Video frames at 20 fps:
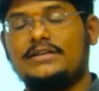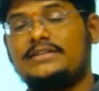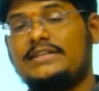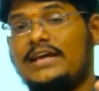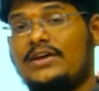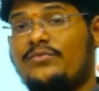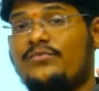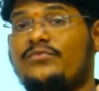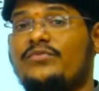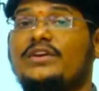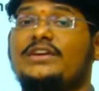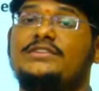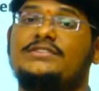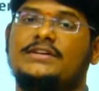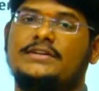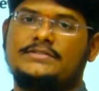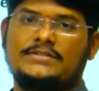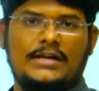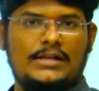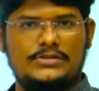their
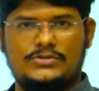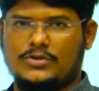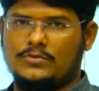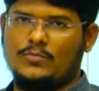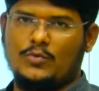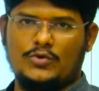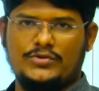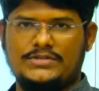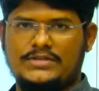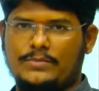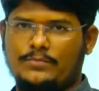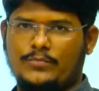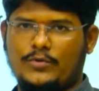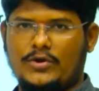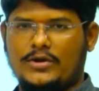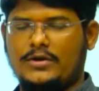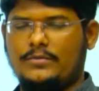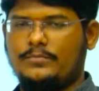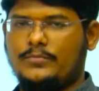features also most important.